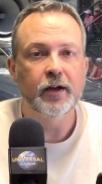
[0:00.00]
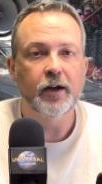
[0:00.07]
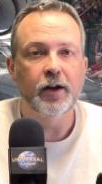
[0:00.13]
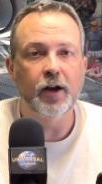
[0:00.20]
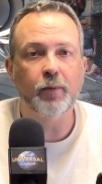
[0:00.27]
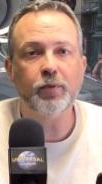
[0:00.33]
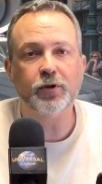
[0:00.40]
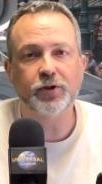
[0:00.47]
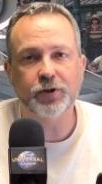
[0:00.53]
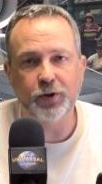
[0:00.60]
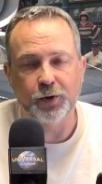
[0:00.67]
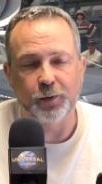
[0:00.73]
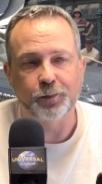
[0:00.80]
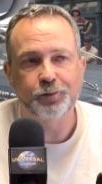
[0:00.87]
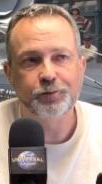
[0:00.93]
Number
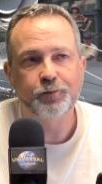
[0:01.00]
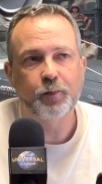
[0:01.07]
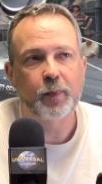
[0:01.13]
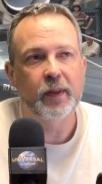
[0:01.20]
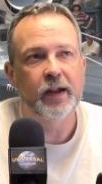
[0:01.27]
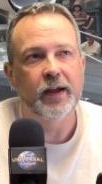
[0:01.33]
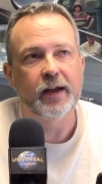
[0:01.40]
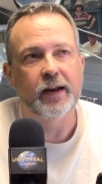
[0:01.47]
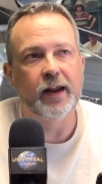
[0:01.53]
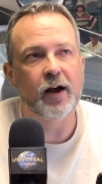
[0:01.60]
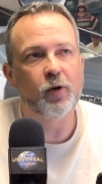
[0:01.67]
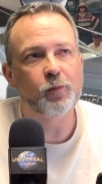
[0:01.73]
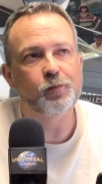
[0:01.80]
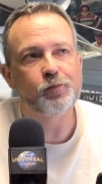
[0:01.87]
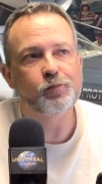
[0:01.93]
2.
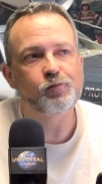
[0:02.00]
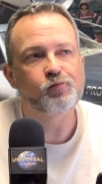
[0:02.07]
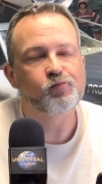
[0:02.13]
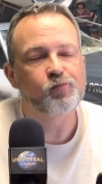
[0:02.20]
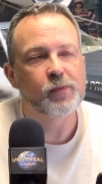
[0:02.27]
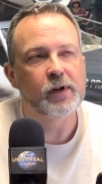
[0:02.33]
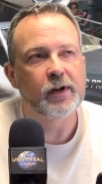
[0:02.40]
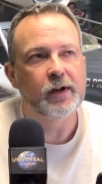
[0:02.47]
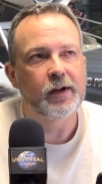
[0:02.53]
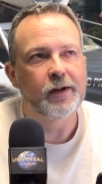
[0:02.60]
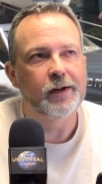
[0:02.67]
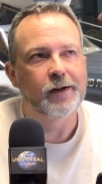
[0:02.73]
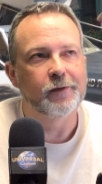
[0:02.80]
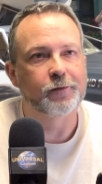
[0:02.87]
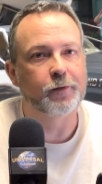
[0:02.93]
Now,
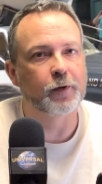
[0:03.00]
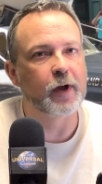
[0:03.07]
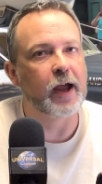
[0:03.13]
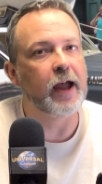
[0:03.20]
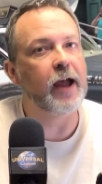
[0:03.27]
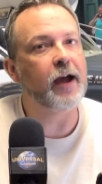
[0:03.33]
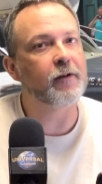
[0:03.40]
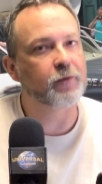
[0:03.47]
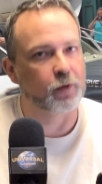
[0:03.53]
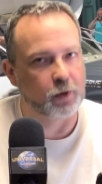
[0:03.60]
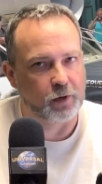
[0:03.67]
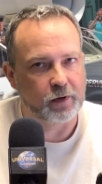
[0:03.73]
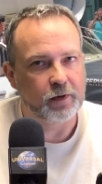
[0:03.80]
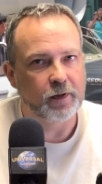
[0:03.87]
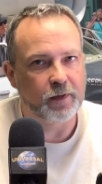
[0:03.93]

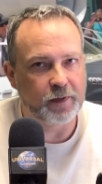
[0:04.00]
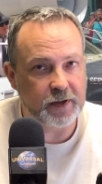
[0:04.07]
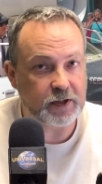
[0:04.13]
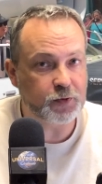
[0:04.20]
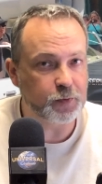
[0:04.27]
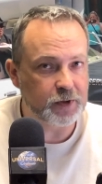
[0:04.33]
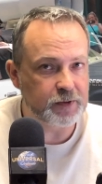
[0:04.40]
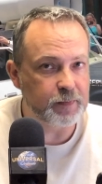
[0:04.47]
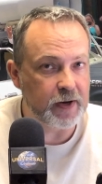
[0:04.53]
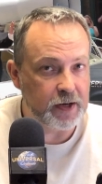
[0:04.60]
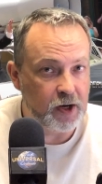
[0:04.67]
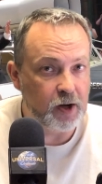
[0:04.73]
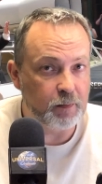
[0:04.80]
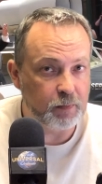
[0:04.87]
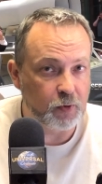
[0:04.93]
forever, this was my
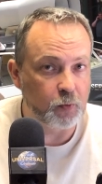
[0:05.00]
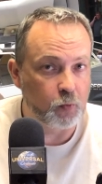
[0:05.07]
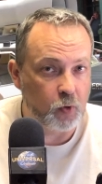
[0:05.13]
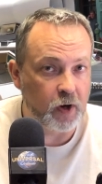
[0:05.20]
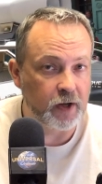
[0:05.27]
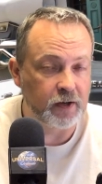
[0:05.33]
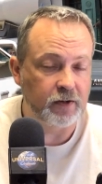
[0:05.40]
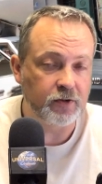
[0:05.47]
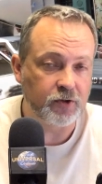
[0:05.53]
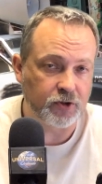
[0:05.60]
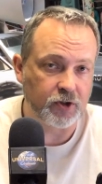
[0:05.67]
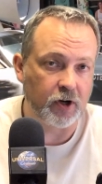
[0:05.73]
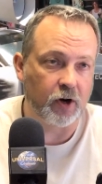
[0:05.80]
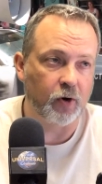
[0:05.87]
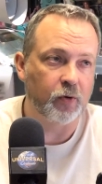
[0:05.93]
number 1
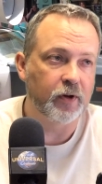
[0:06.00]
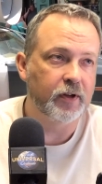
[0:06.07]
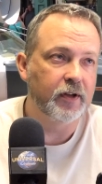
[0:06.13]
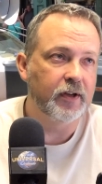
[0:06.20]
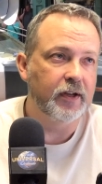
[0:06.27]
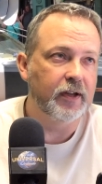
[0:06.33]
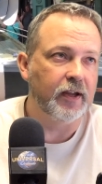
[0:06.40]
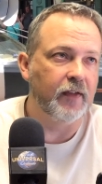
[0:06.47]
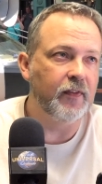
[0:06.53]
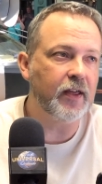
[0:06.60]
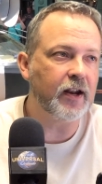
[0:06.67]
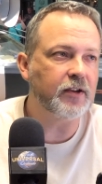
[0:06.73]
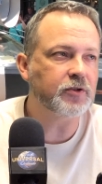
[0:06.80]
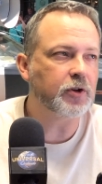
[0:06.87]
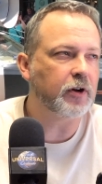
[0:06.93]
show. And then
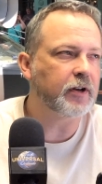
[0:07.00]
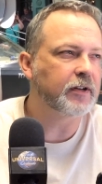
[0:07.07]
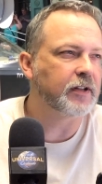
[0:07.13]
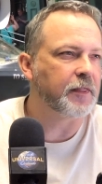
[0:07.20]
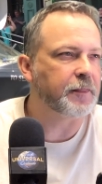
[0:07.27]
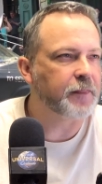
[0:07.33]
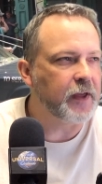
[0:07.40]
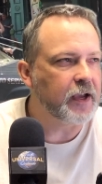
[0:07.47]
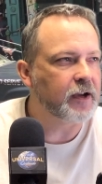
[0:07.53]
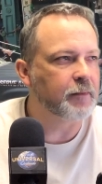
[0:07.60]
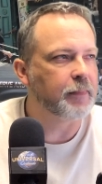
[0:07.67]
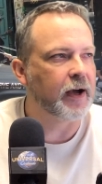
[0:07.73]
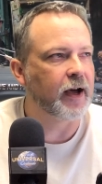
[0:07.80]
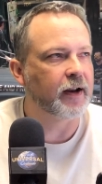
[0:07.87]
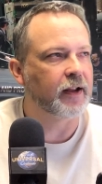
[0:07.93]
I started to think
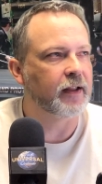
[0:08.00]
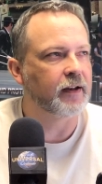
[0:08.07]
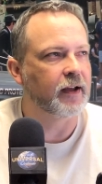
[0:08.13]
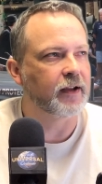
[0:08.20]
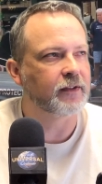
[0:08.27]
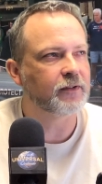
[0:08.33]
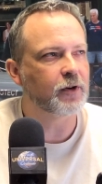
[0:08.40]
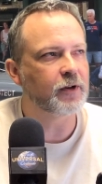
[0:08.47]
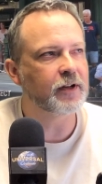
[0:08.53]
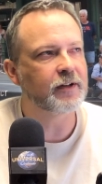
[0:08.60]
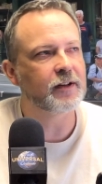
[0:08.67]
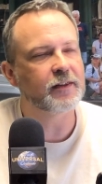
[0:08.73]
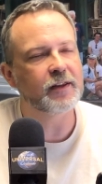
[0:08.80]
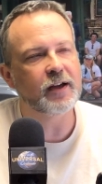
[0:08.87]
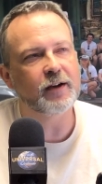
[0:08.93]
about it, and I started
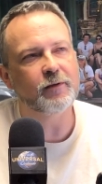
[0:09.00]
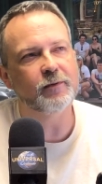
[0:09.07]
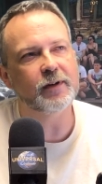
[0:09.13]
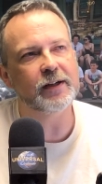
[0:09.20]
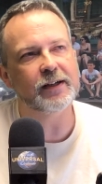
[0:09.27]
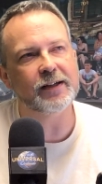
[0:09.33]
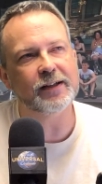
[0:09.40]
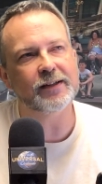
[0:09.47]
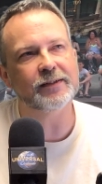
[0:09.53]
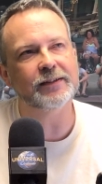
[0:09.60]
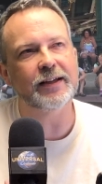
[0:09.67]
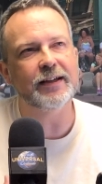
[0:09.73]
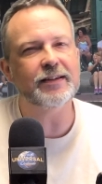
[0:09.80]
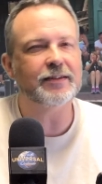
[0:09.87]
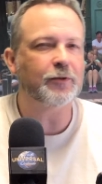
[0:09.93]
to think, well,
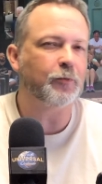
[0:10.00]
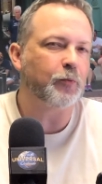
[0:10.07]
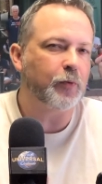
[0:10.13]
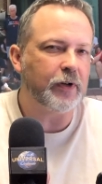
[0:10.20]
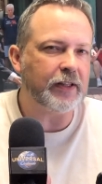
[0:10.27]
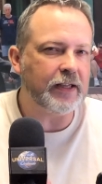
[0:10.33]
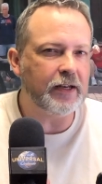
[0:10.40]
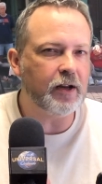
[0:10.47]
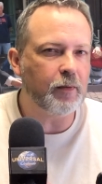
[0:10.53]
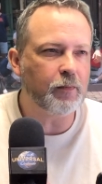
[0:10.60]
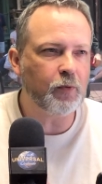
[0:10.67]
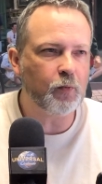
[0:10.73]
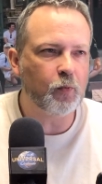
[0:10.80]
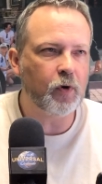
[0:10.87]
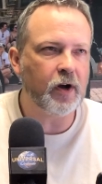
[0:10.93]
is it really
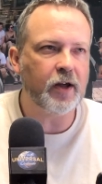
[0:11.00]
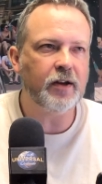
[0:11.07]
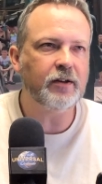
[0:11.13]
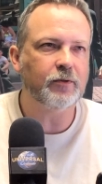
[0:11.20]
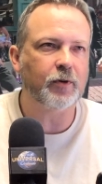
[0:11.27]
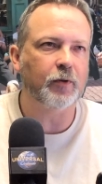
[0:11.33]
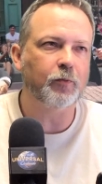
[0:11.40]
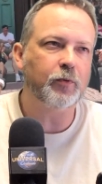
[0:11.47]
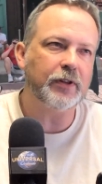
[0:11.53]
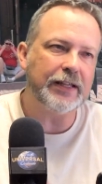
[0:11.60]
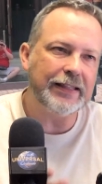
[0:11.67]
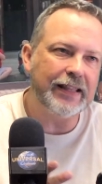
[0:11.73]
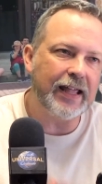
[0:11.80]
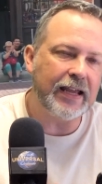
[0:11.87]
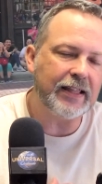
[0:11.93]
number 1? Do I
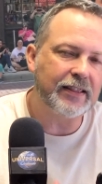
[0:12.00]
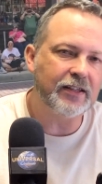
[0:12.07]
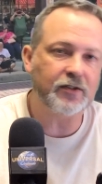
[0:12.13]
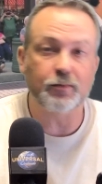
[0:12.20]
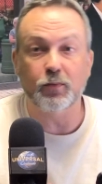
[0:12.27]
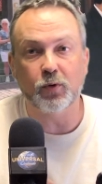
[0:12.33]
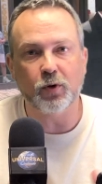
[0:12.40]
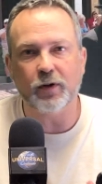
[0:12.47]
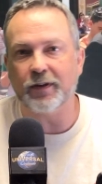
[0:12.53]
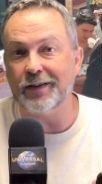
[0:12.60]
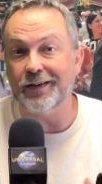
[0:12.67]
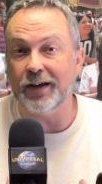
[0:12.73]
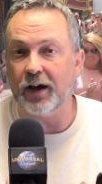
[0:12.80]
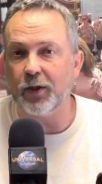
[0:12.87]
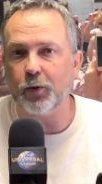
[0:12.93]
really like this more than
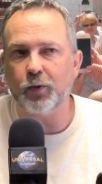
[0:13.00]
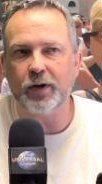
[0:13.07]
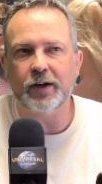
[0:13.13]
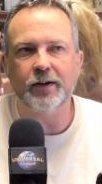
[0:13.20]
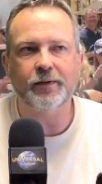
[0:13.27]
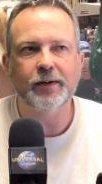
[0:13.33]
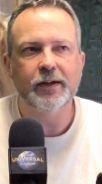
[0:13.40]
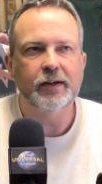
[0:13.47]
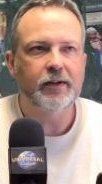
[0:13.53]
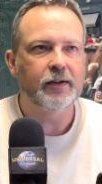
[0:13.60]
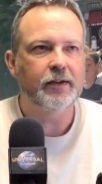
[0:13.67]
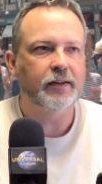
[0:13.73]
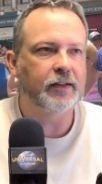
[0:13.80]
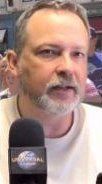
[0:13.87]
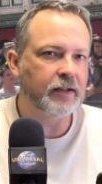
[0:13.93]
the other one? And
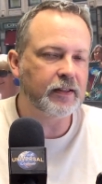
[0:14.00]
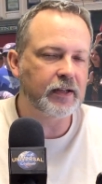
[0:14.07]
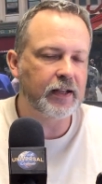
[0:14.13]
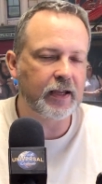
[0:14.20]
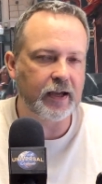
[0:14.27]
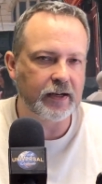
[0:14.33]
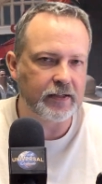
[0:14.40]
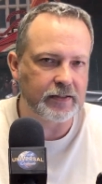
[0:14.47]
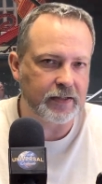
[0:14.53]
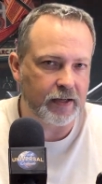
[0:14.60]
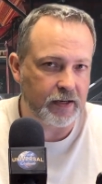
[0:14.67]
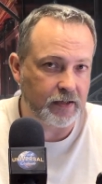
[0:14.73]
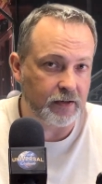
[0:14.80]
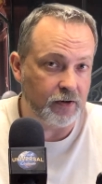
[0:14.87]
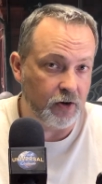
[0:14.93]
at the end of the day, I
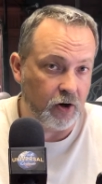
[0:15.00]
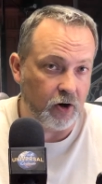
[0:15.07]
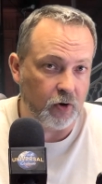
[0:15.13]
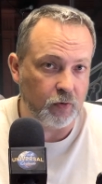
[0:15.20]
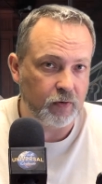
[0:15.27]
decided no.